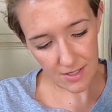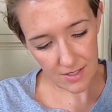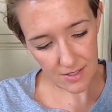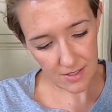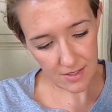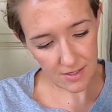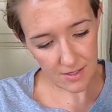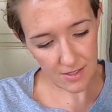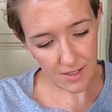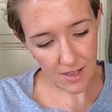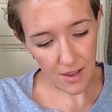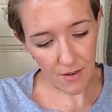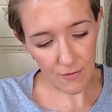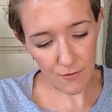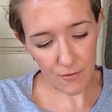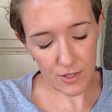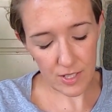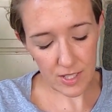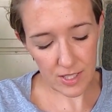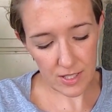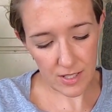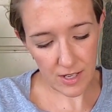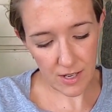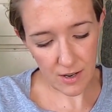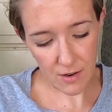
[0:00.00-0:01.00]
As is every
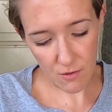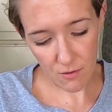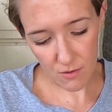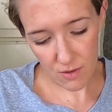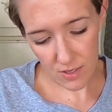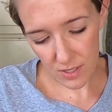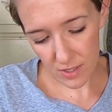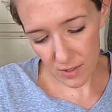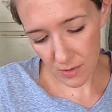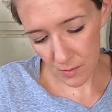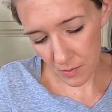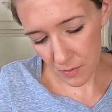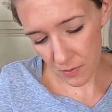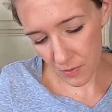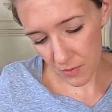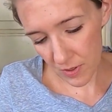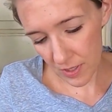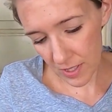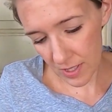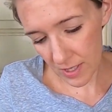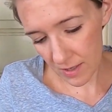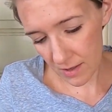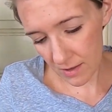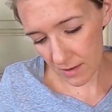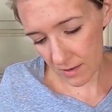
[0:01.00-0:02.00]
state. Oh, these are
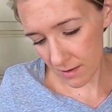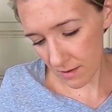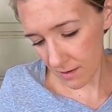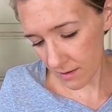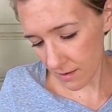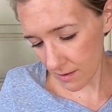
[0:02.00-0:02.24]
pretty.